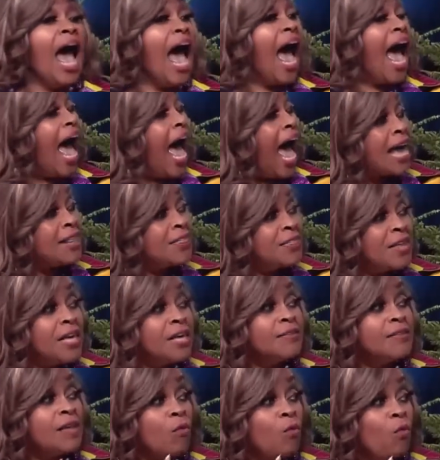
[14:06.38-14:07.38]
I
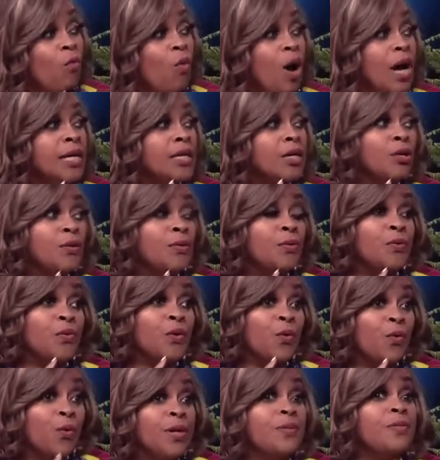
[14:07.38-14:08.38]
think that one
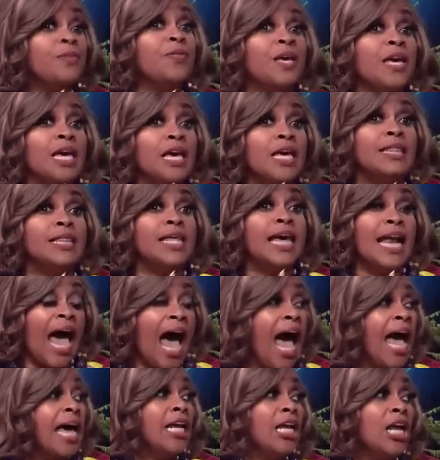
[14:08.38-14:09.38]
good thing that
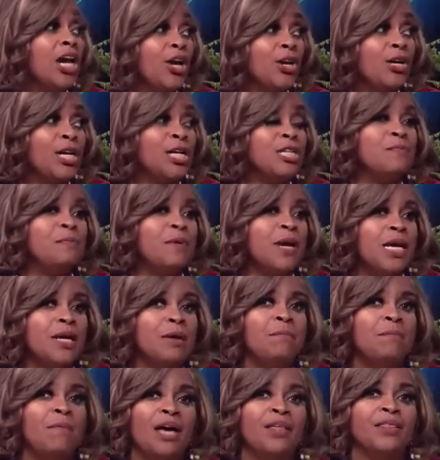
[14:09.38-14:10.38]
I learned as being a
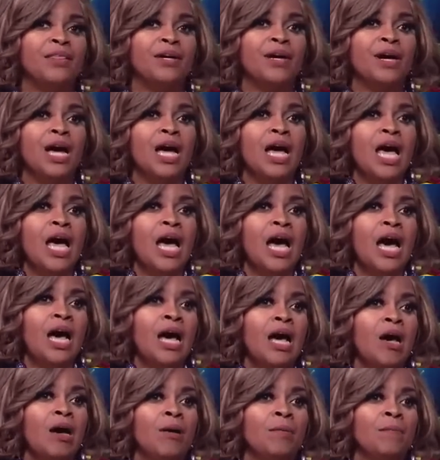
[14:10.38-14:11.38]
mother
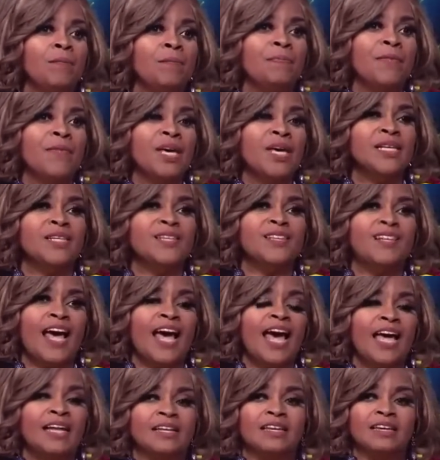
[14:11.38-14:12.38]
is
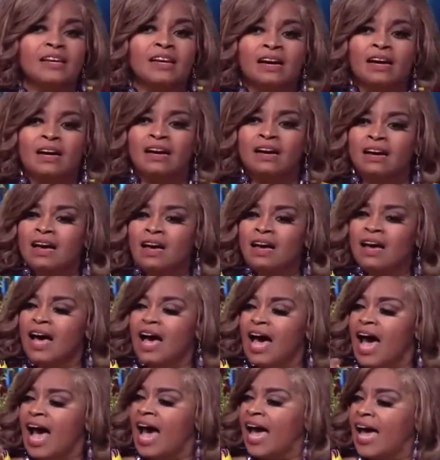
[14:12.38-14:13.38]
that
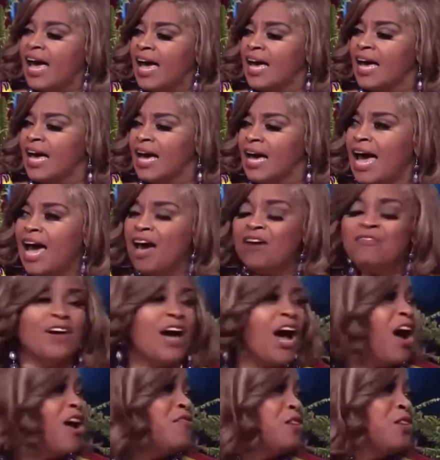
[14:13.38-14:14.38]
I have
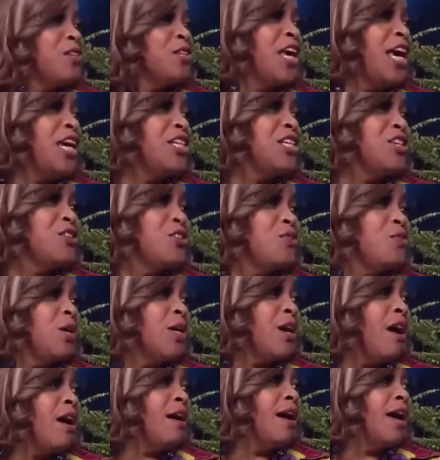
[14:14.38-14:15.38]
conversations with
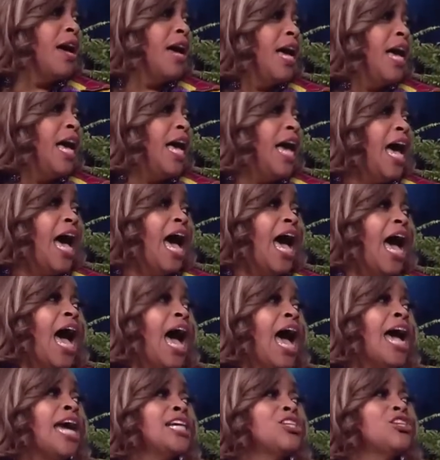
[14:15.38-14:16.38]
her.
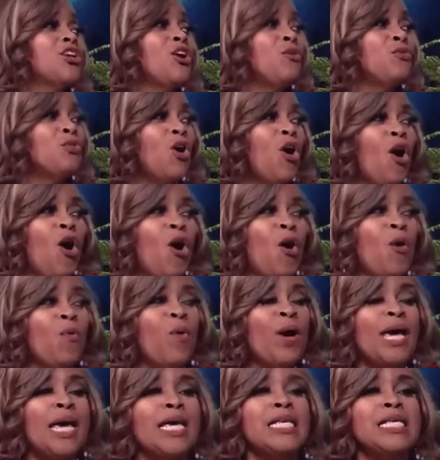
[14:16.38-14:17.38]
I don't
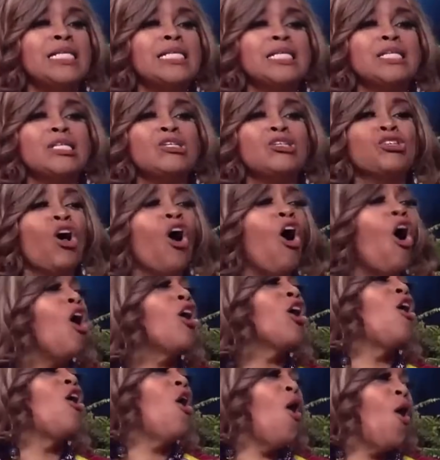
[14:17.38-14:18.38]
always
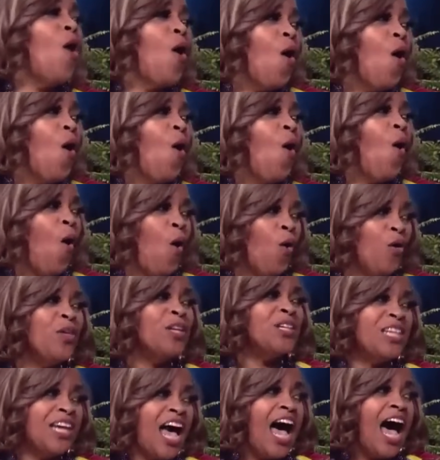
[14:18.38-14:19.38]
talk all the
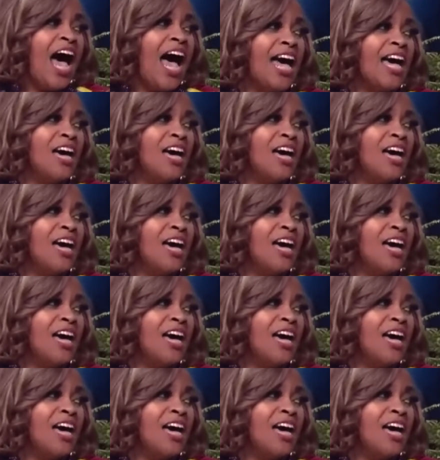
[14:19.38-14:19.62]
time.